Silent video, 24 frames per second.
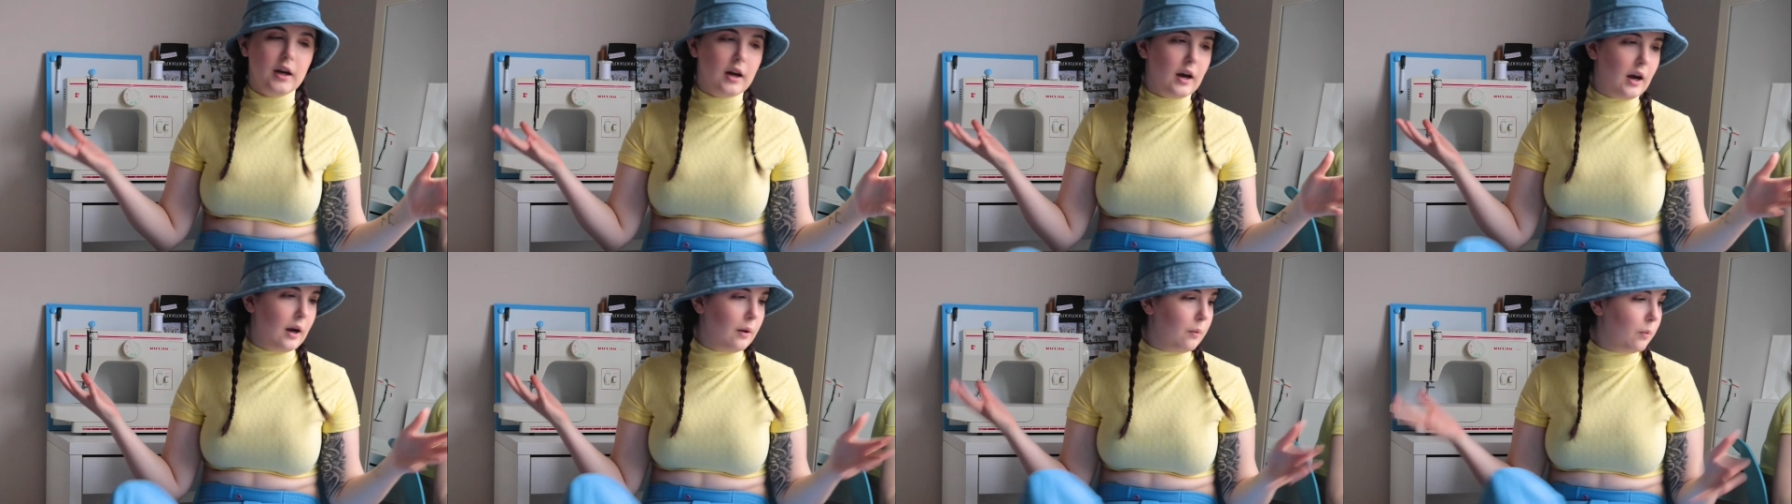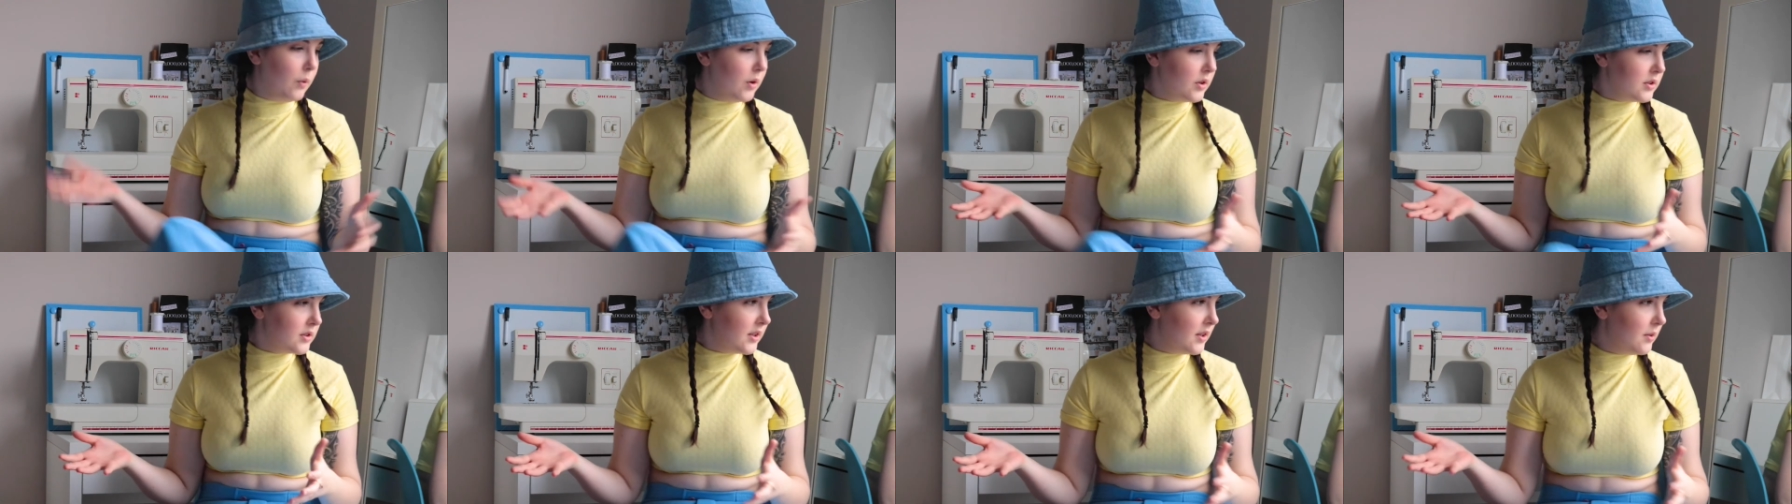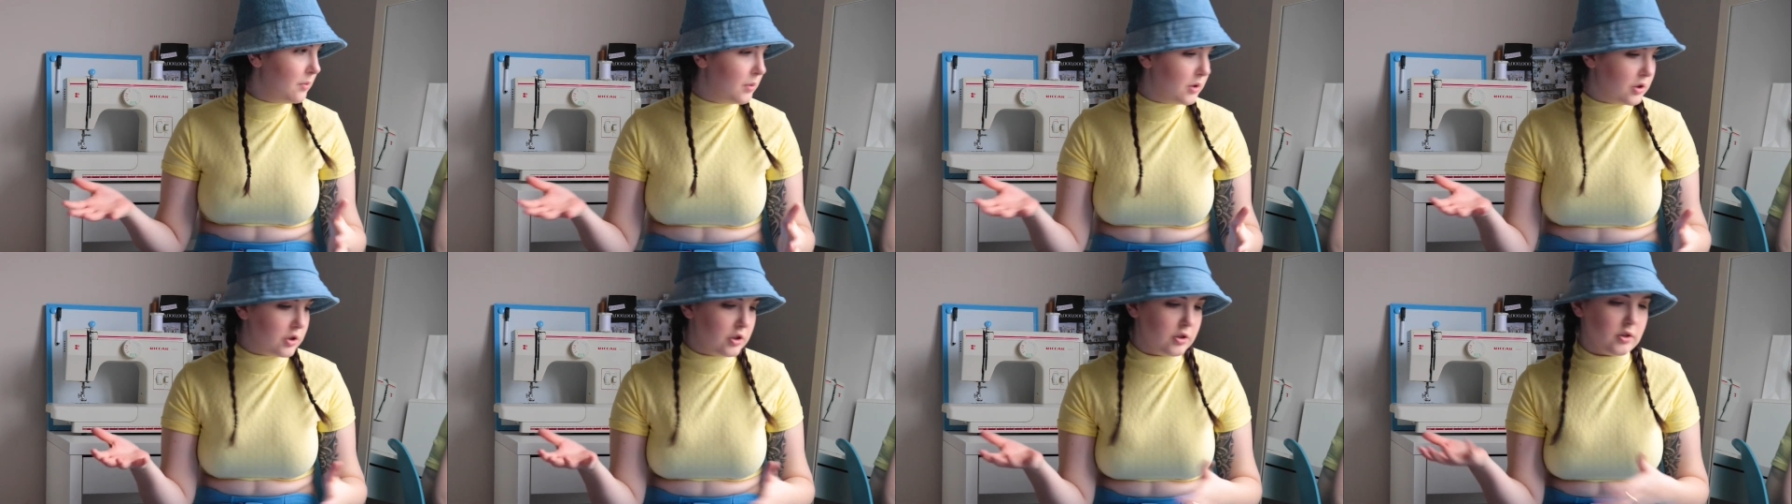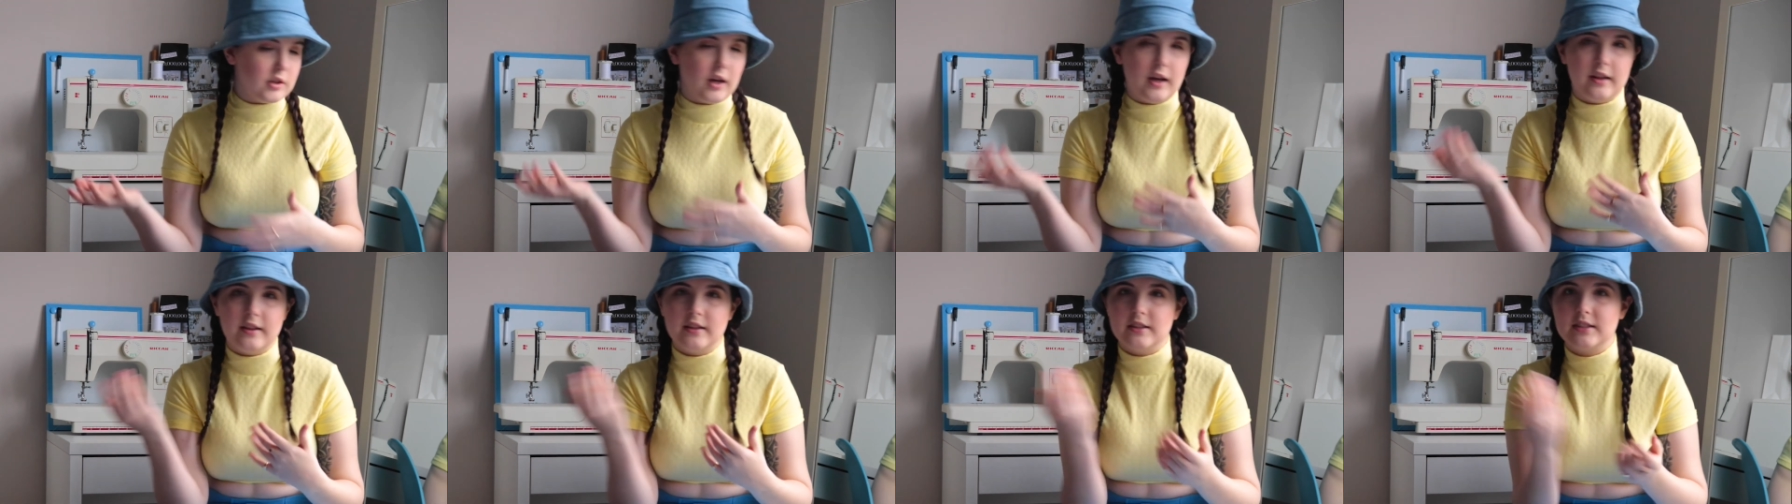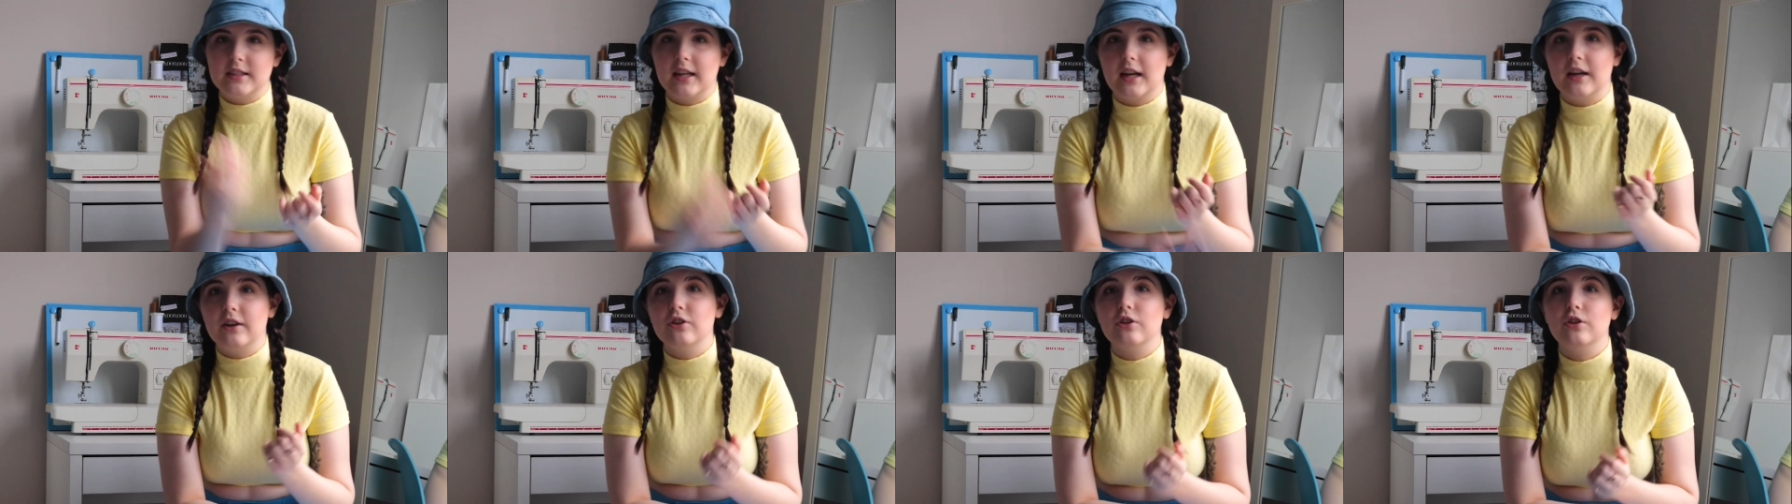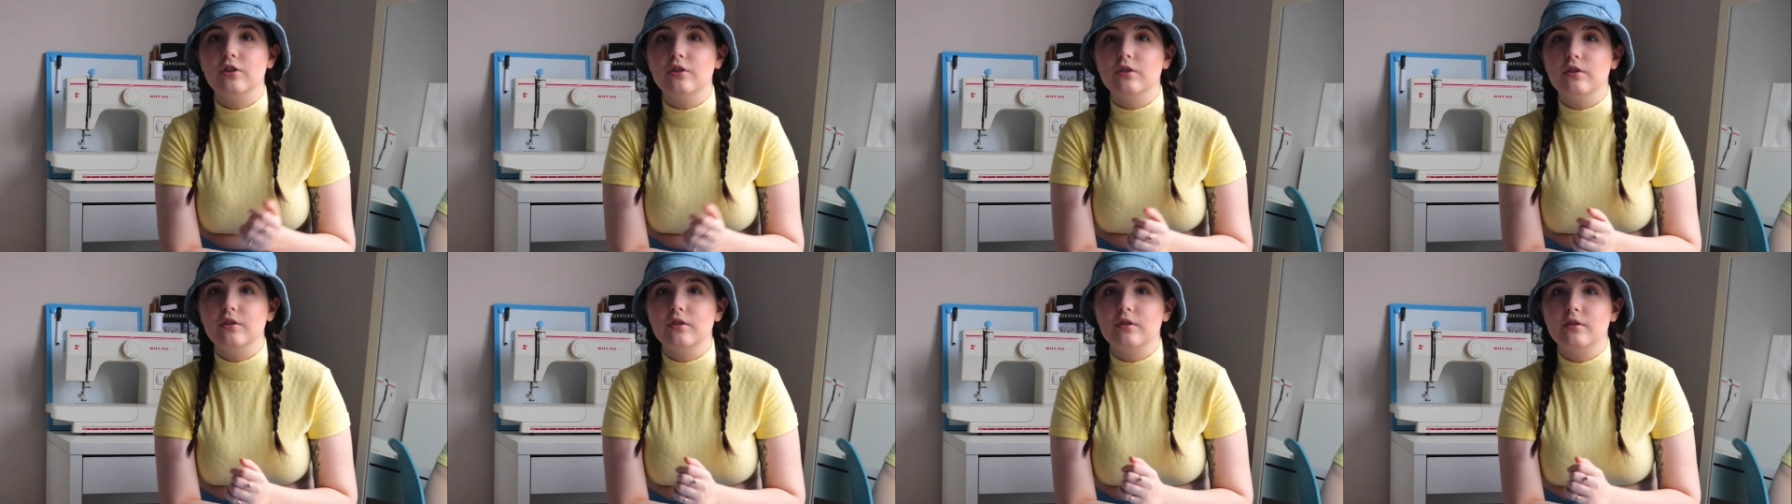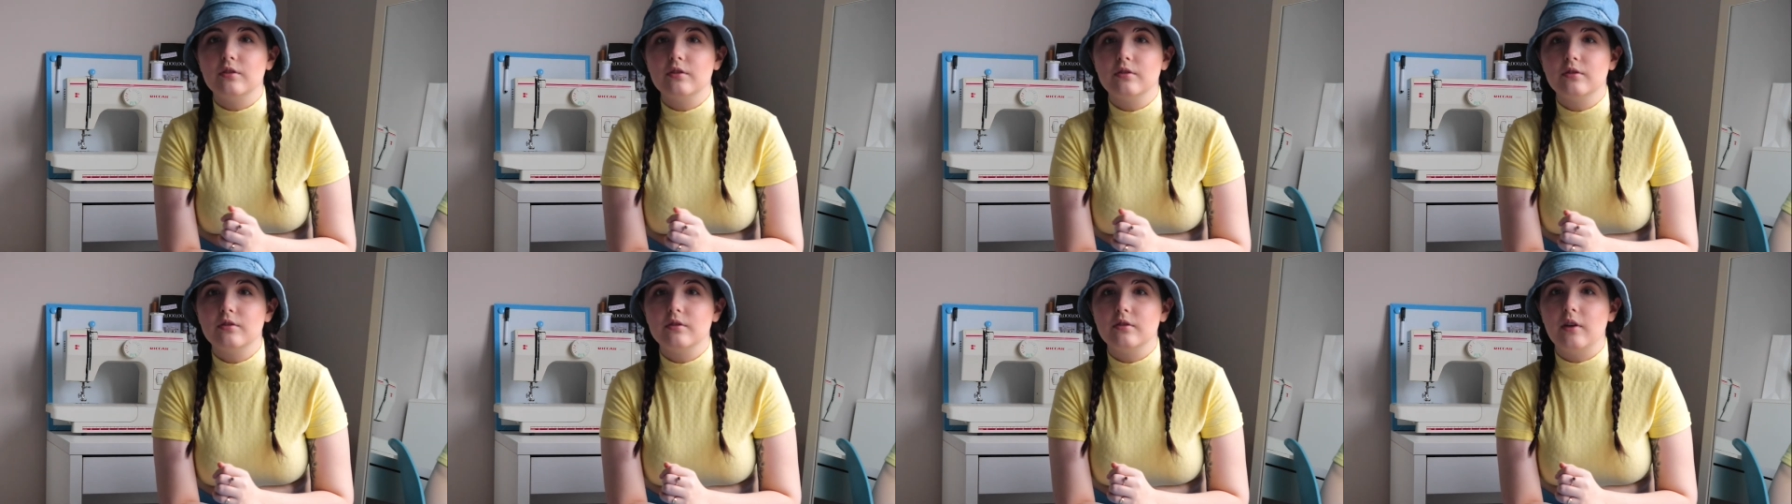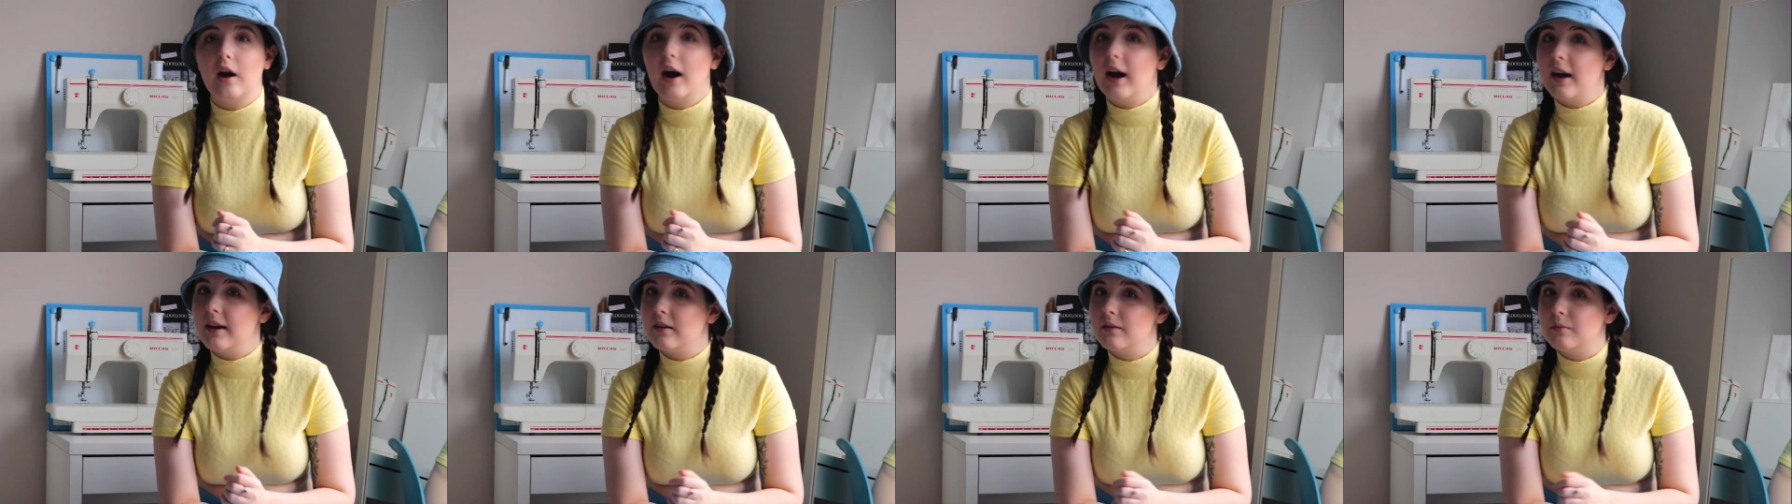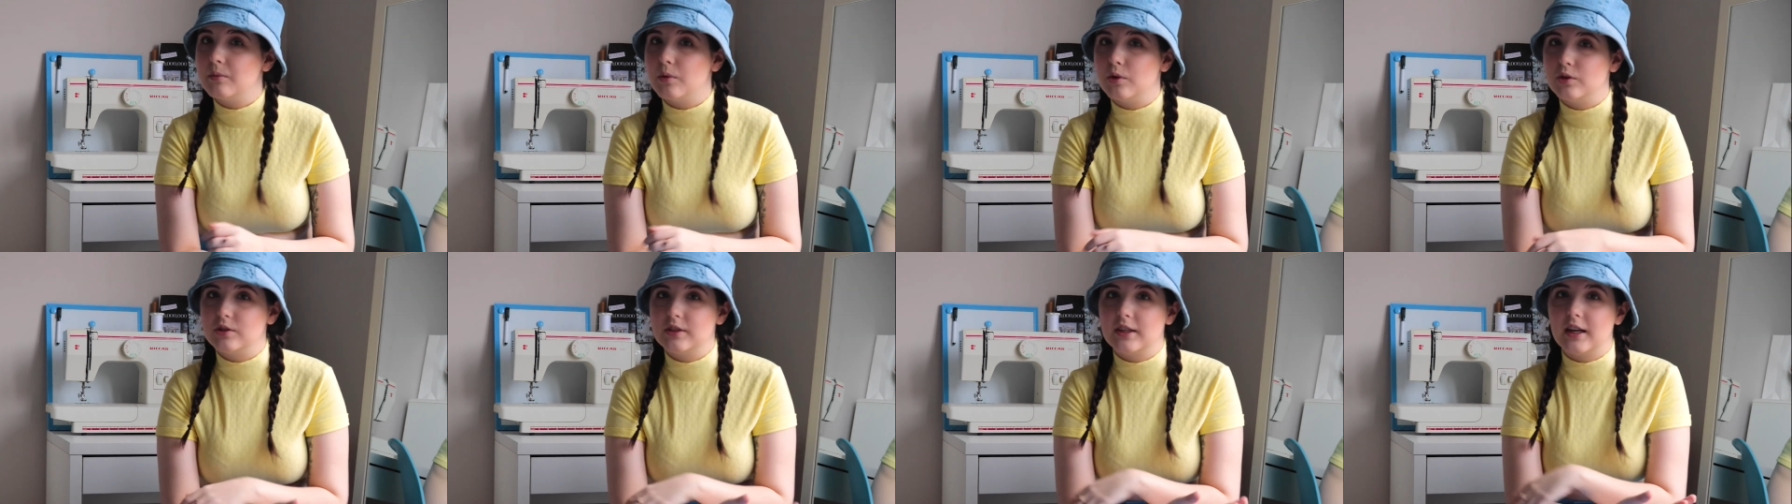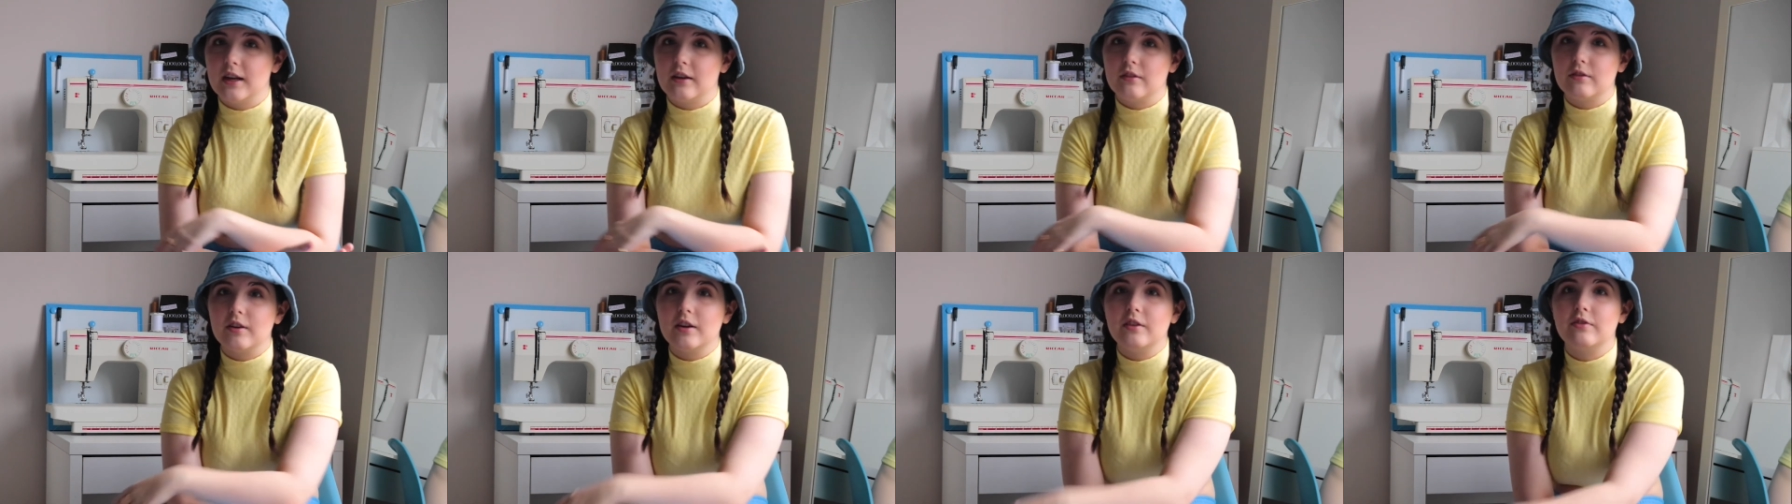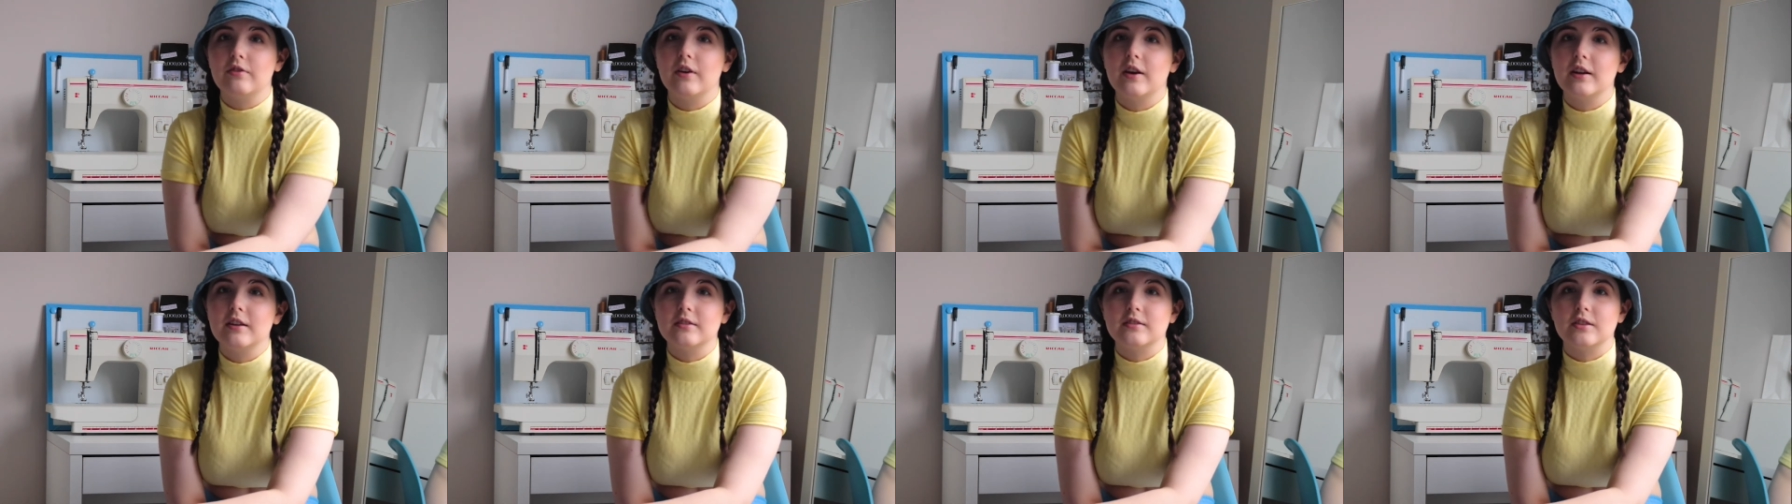I wanted, was just either to get a new item or to get a refund.